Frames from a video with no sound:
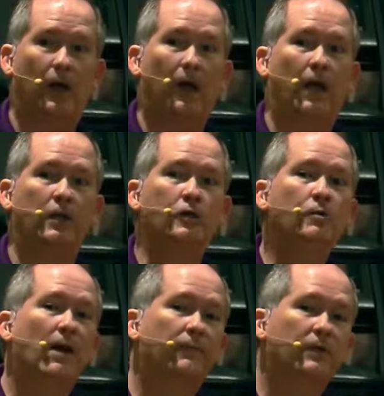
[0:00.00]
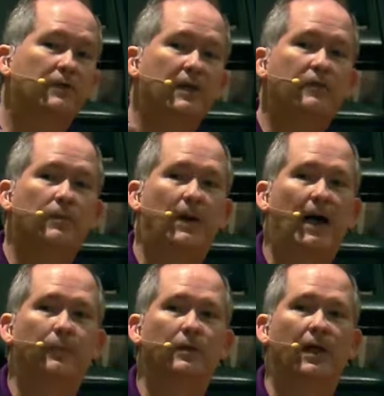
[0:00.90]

and you have to teach a Bible